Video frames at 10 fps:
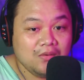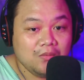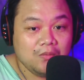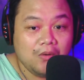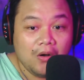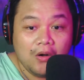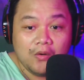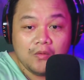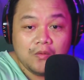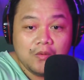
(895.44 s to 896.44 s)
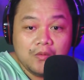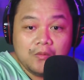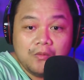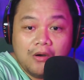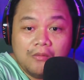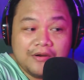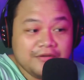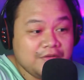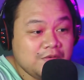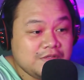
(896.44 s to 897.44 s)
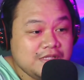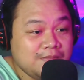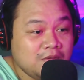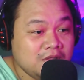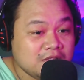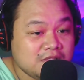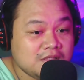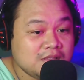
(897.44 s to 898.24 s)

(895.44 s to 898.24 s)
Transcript: Whoa, where are those symbols?